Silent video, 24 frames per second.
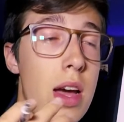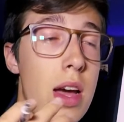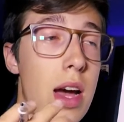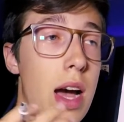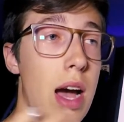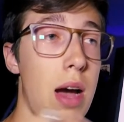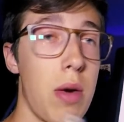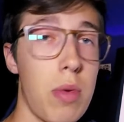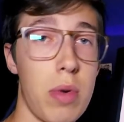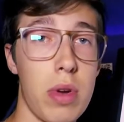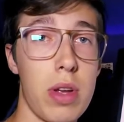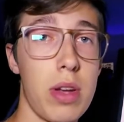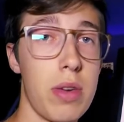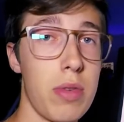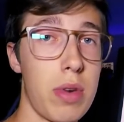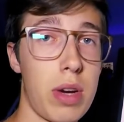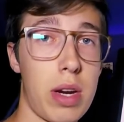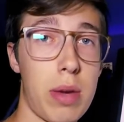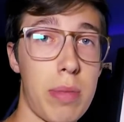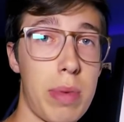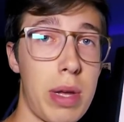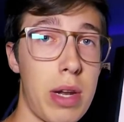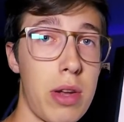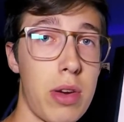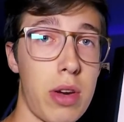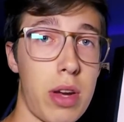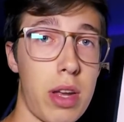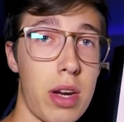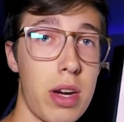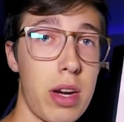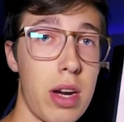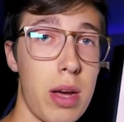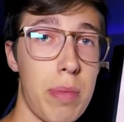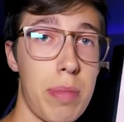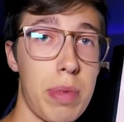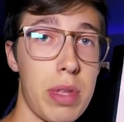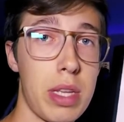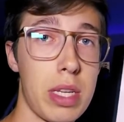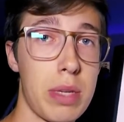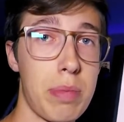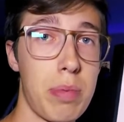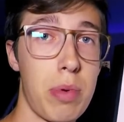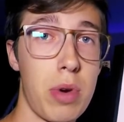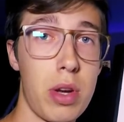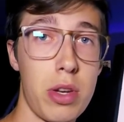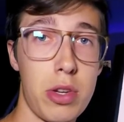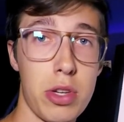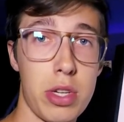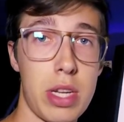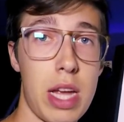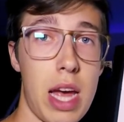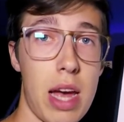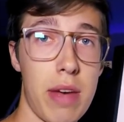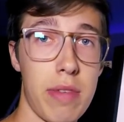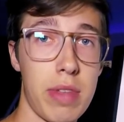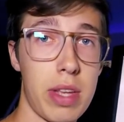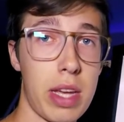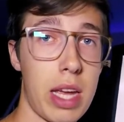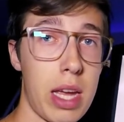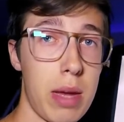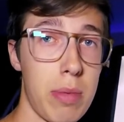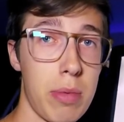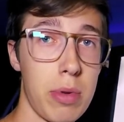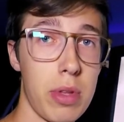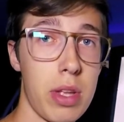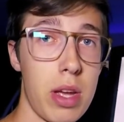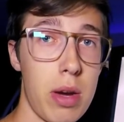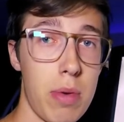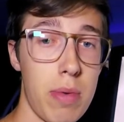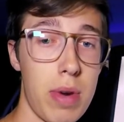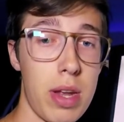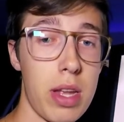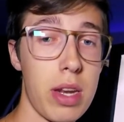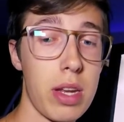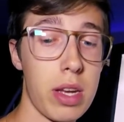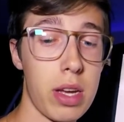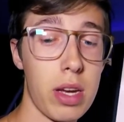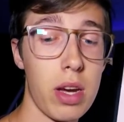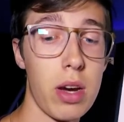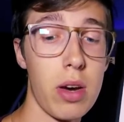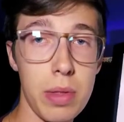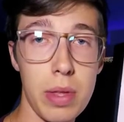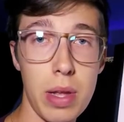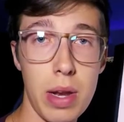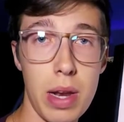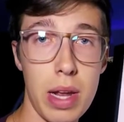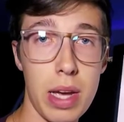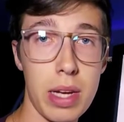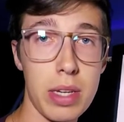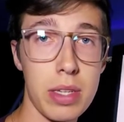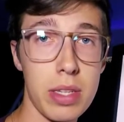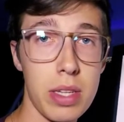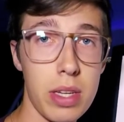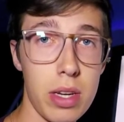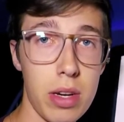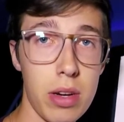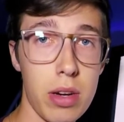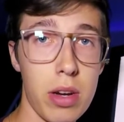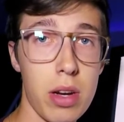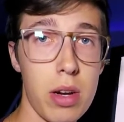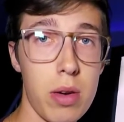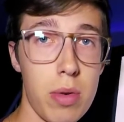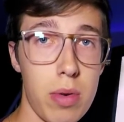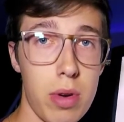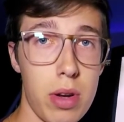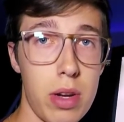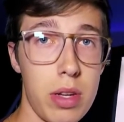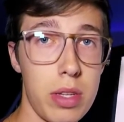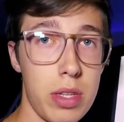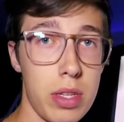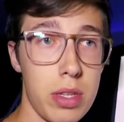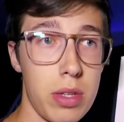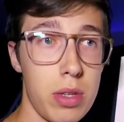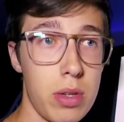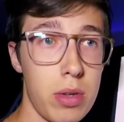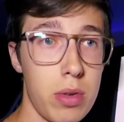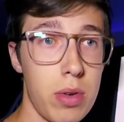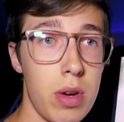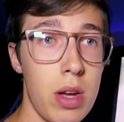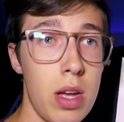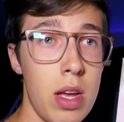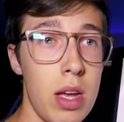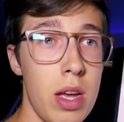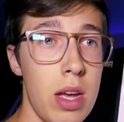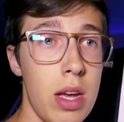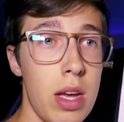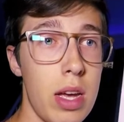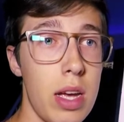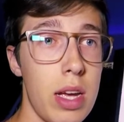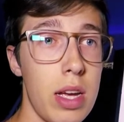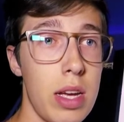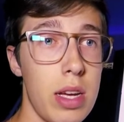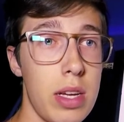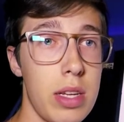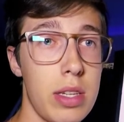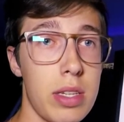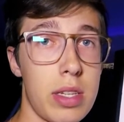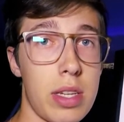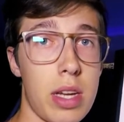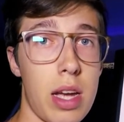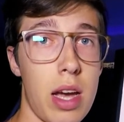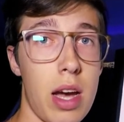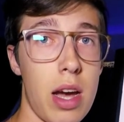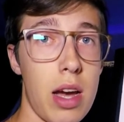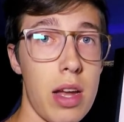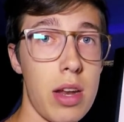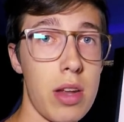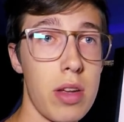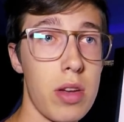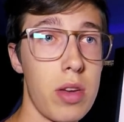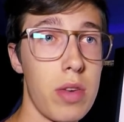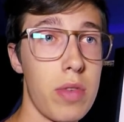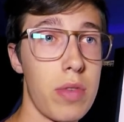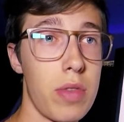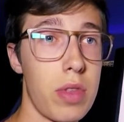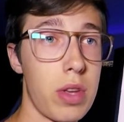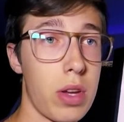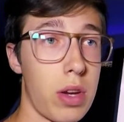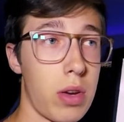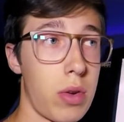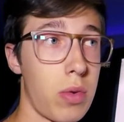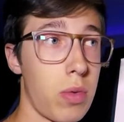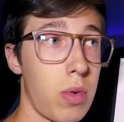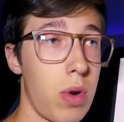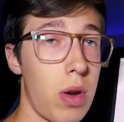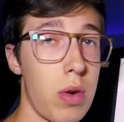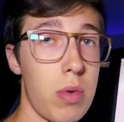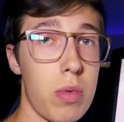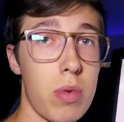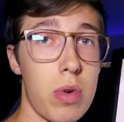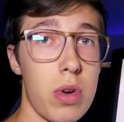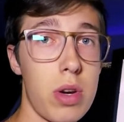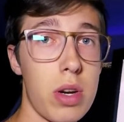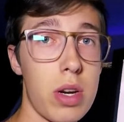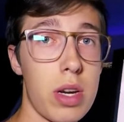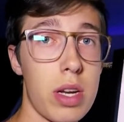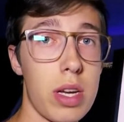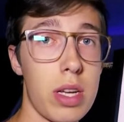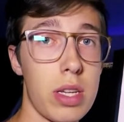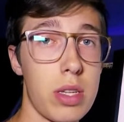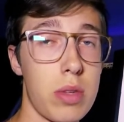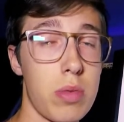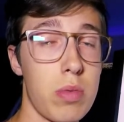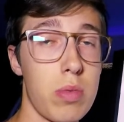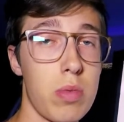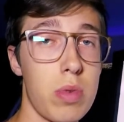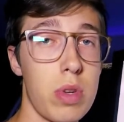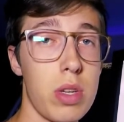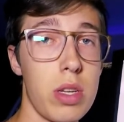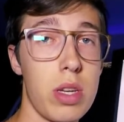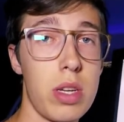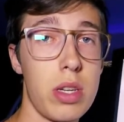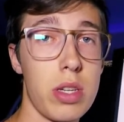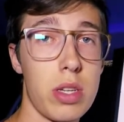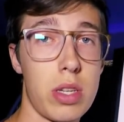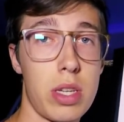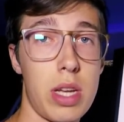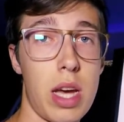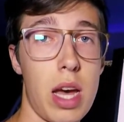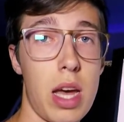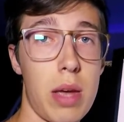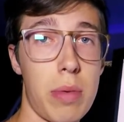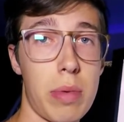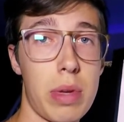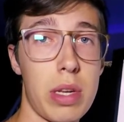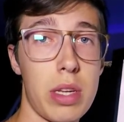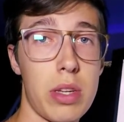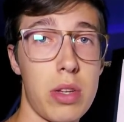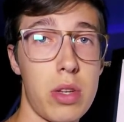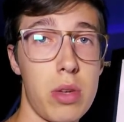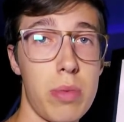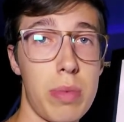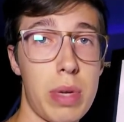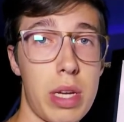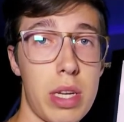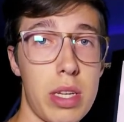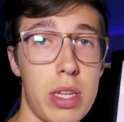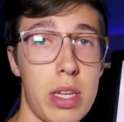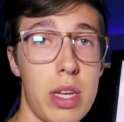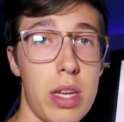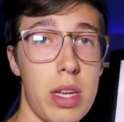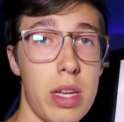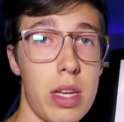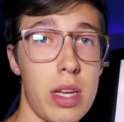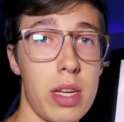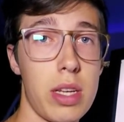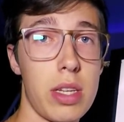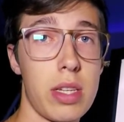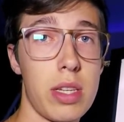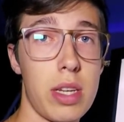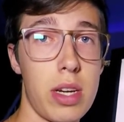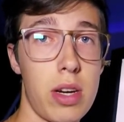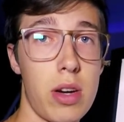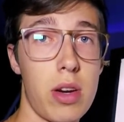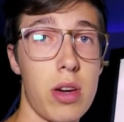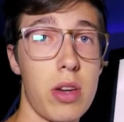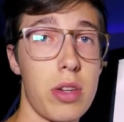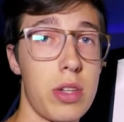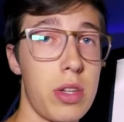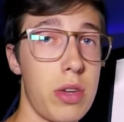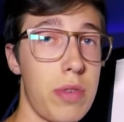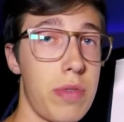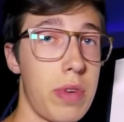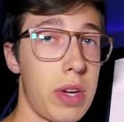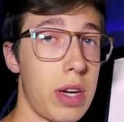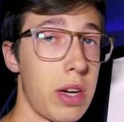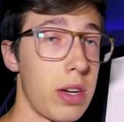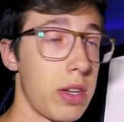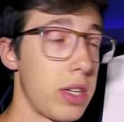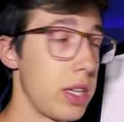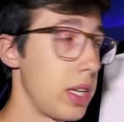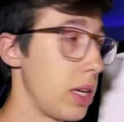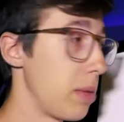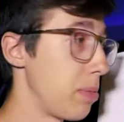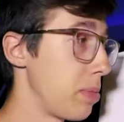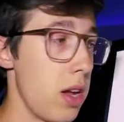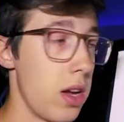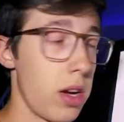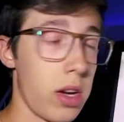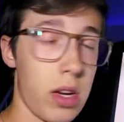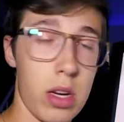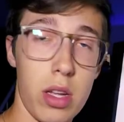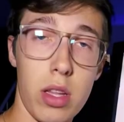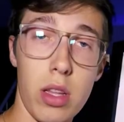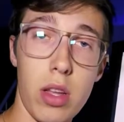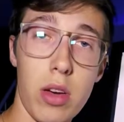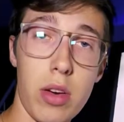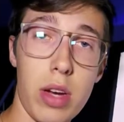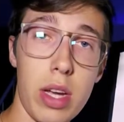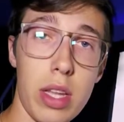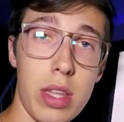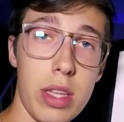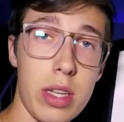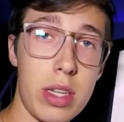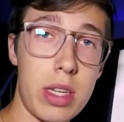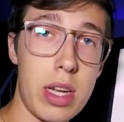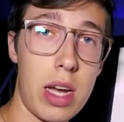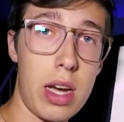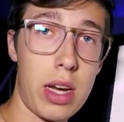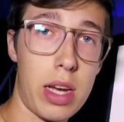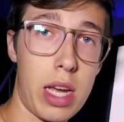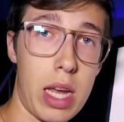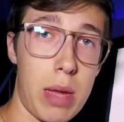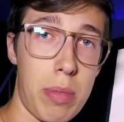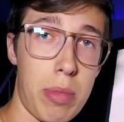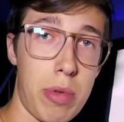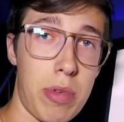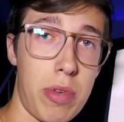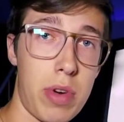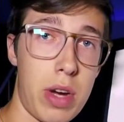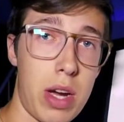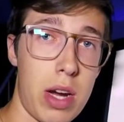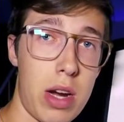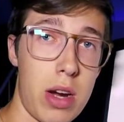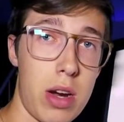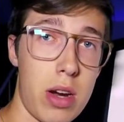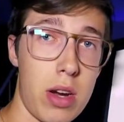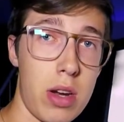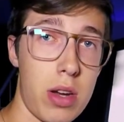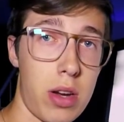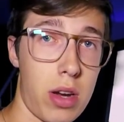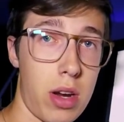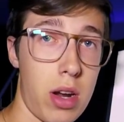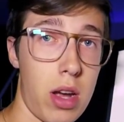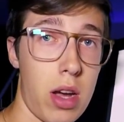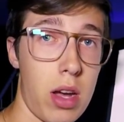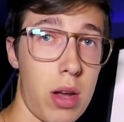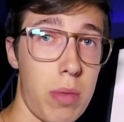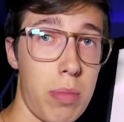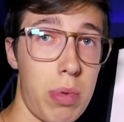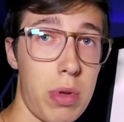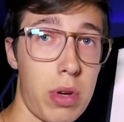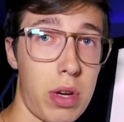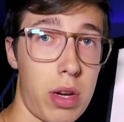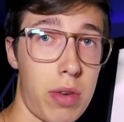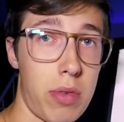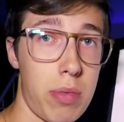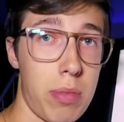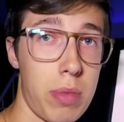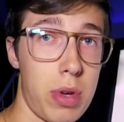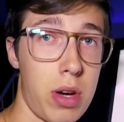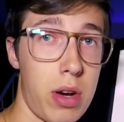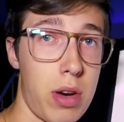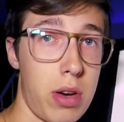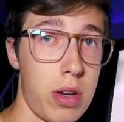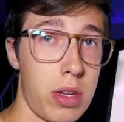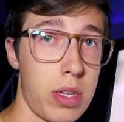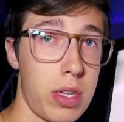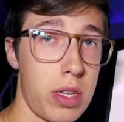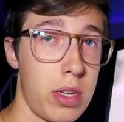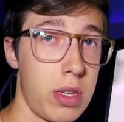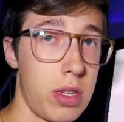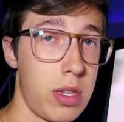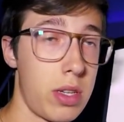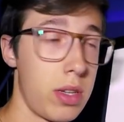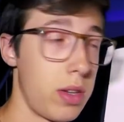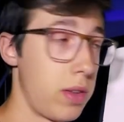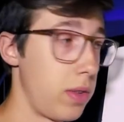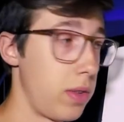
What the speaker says: I wouldn't recommend hooking it up at this point, just have the cable there ready to go. The next thing you're gonna wanna do is kind of the grunt work. It's really just time consuming and tedious, and it hurts your fingertips. You're gonna locate the stock amplifier, you're gonna unplug it from the harnesses.